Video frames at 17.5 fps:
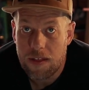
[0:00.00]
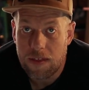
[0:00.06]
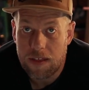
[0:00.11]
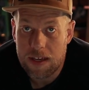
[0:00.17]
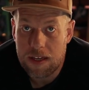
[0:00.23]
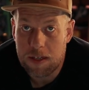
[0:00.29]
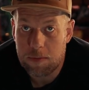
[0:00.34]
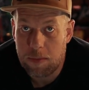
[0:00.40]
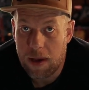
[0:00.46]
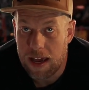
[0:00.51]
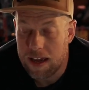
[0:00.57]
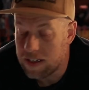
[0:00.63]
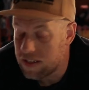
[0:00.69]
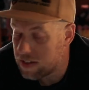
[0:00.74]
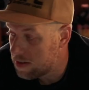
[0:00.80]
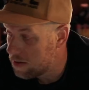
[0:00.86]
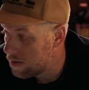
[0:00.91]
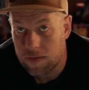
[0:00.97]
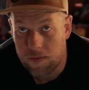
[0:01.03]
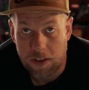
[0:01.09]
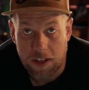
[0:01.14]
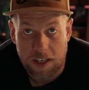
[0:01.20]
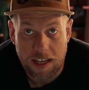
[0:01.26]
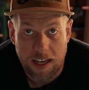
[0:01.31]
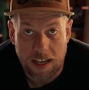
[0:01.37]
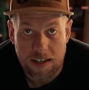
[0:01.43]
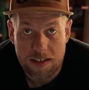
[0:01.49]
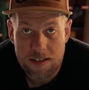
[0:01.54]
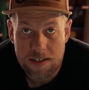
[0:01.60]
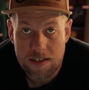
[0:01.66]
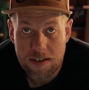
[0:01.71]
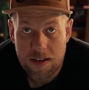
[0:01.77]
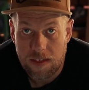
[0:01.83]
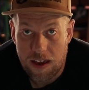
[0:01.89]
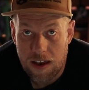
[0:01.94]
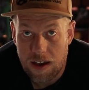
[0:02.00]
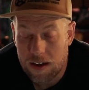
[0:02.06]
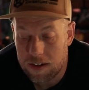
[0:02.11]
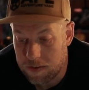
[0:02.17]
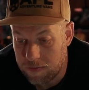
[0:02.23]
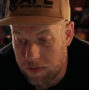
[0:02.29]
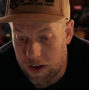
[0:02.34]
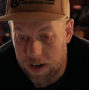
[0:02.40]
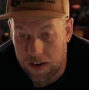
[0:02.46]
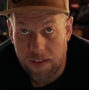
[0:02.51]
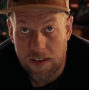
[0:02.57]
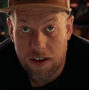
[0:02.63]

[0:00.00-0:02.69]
these beds for the kids, they are divided.